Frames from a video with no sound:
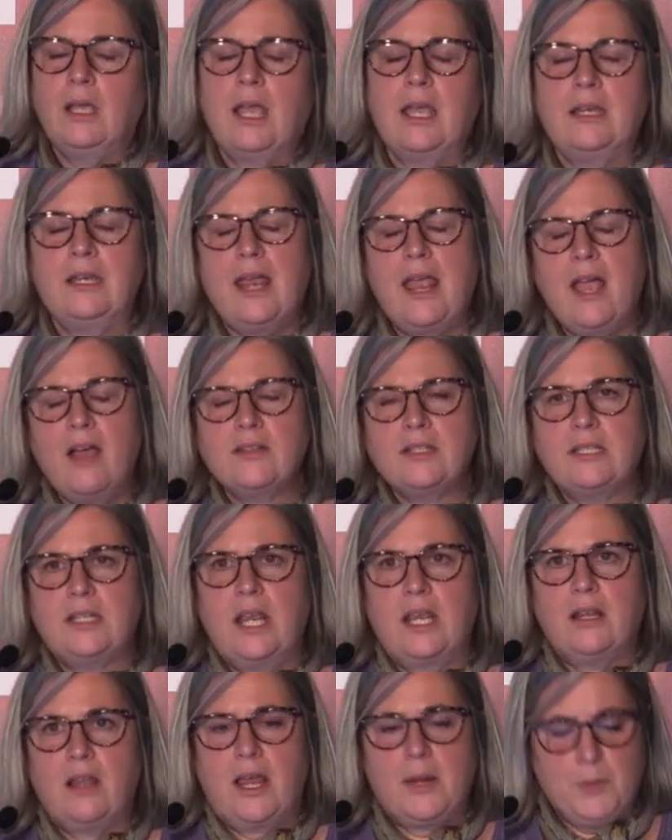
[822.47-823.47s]
And now
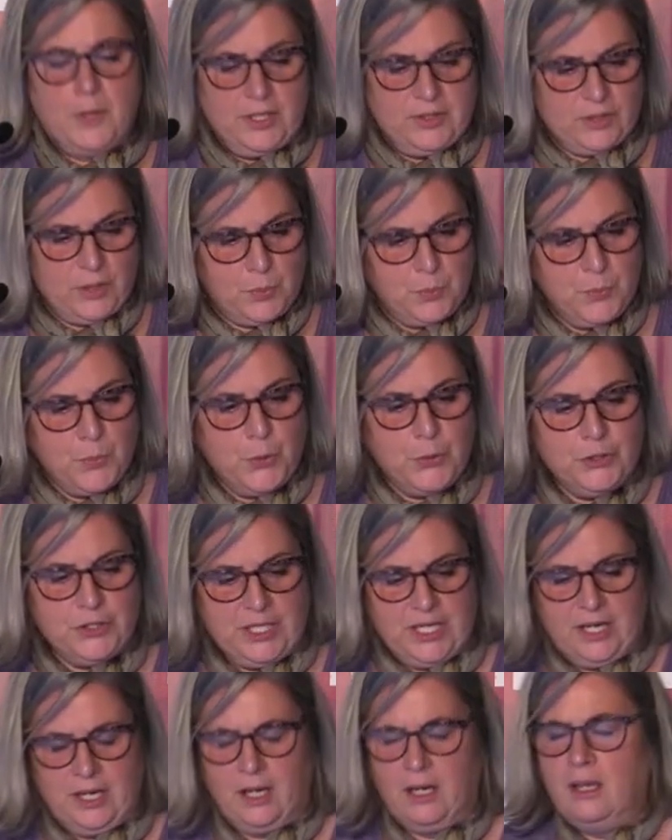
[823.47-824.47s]
today, libraries are
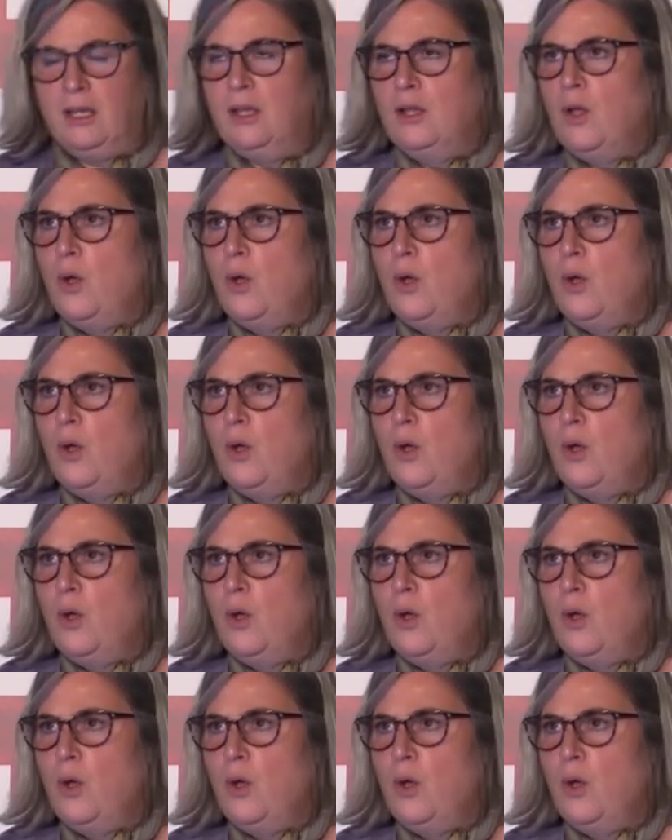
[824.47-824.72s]
pushing